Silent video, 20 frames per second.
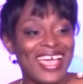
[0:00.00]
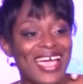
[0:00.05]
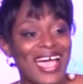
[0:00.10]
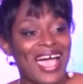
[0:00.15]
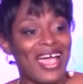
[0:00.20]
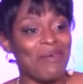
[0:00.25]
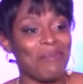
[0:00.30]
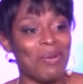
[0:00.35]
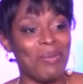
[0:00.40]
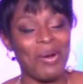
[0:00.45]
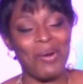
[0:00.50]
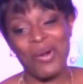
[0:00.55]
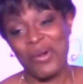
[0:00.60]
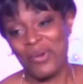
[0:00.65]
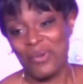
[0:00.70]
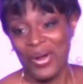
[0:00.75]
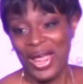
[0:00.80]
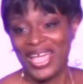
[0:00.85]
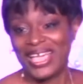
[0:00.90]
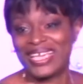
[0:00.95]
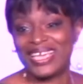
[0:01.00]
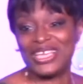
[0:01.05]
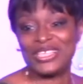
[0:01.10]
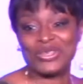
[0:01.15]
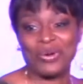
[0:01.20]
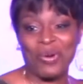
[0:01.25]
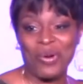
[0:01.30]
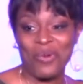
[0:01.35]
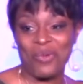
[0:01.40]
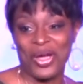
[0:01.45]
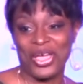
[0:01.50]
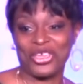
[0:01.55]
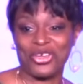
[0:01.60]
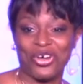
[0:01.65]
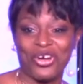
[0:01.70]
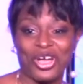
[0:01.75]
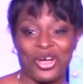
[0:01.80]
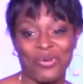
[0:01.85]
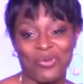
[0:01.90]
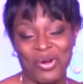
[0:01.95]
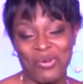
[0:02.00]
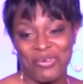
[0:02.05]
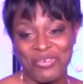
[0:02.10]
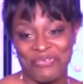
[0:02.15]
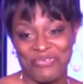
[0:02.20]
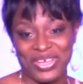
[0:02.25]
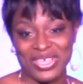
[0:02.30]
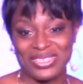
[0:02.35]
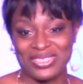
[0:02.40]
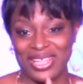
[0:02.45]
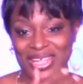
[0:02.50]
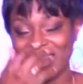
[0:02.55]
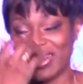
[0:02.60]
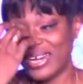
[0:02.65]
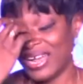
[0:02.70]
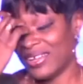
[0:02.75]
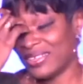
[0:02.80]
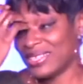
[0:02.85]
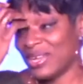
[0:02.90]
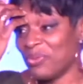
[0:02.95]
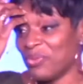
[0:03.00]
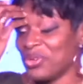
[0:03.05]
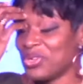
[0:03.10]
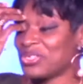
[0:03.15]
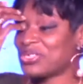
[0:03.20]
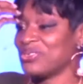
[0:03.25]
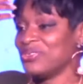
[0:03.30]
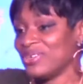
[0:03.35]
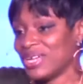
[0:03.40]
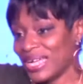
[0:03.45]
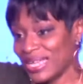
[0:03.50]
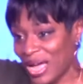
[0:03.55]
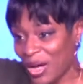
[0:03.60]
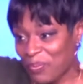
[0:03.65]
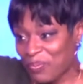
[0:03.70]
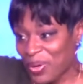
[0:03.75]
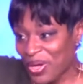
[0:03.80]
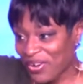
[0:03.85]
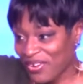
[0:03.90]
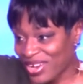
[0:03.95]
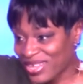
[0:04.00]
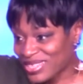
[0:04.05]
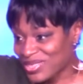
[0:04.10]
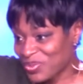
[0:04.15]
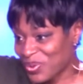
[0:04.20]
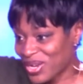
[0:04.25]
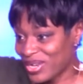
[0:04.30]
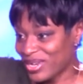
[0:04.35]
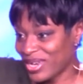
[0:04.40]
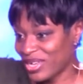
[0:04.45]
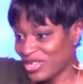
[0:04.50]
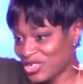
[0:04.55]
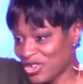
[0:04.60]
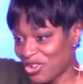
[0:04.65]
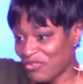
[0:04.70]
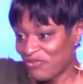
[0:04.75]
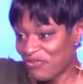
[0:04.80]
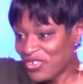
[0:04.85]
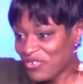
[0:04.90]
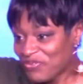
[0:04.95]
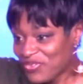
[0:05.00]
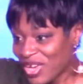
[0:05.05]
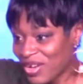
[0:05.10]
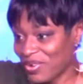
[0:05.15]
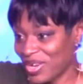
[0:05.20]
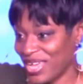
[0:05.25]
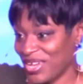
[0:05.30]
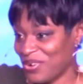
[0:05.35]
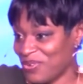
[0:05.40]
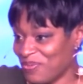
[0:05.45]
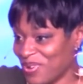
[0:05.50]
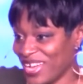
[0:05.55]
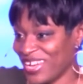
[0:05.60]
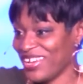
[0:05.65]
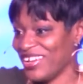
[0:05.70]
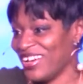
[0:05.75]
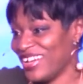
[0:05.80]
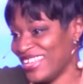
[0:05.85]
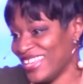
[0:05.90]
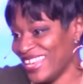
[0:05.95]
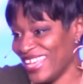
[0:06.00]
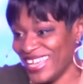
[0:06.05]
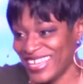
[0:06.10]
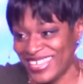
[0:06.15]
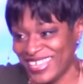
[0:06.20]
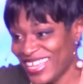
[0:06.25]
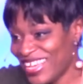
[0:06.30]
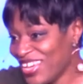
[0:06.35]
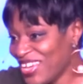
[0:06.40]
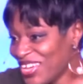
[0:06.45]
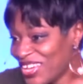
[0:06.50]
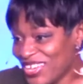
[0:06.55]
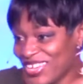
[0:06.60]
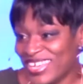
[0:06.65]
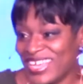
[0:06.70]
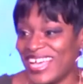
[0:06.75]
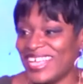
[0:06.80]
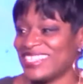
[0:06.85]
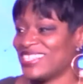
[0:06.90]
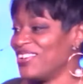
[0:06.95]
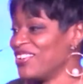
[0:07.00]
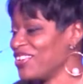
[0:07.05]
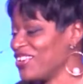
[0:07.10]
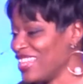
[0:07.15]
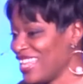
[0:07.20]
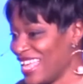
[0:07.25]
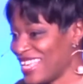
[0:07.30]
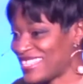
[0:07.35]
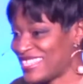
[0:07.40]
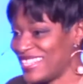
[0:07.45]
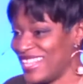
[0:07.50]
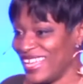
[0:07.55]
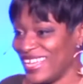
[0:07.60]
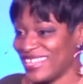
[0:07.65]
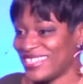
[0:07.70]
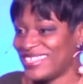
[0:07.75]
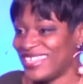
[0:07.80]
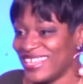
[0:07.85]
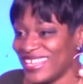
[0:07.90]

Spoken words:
I remember when we were kids or when we were younger, when we first started out, and we used to look at our parents when they turned 50, and we're like, oh my God, like, you guys are on your last legs.